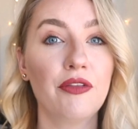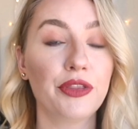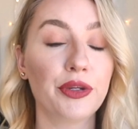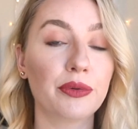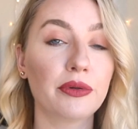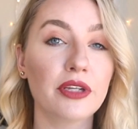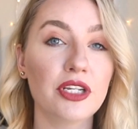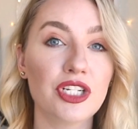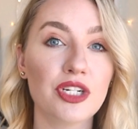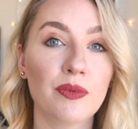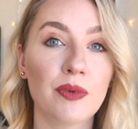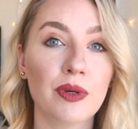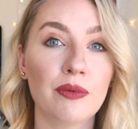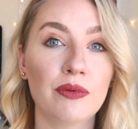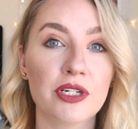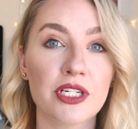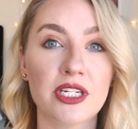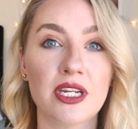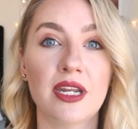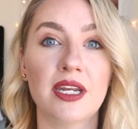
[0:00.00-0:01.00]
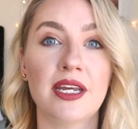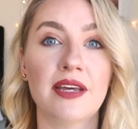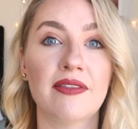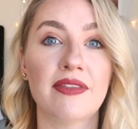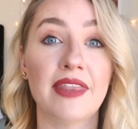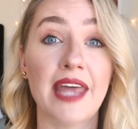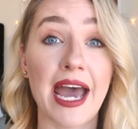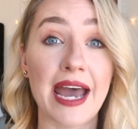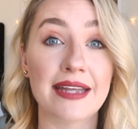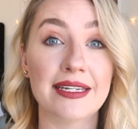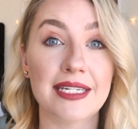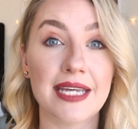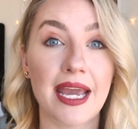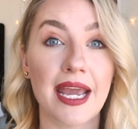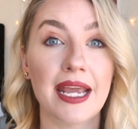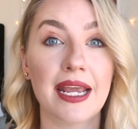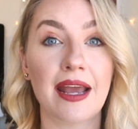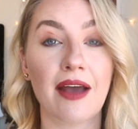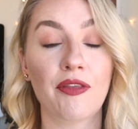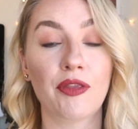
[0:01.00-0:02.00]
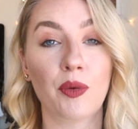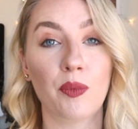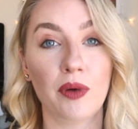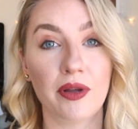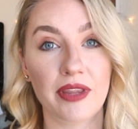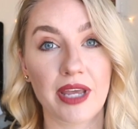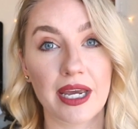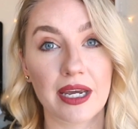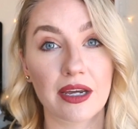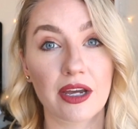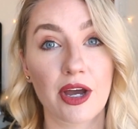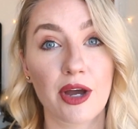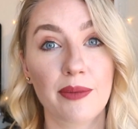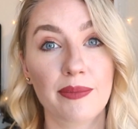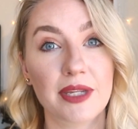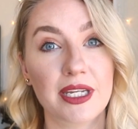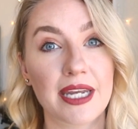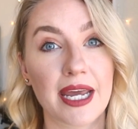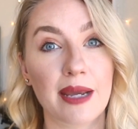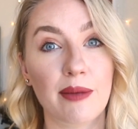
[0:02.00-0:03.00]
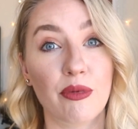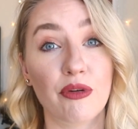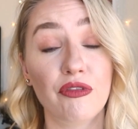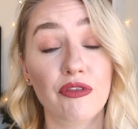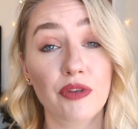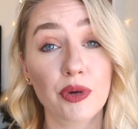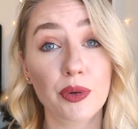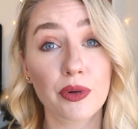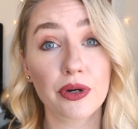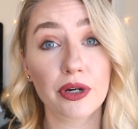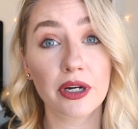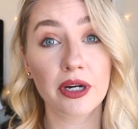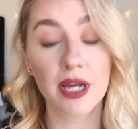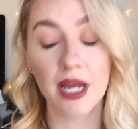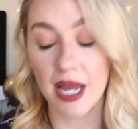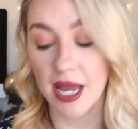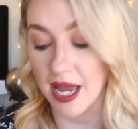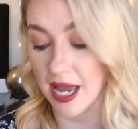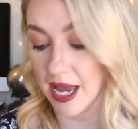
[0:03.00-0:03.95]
the religion we were studying that day and the one that had come the day before.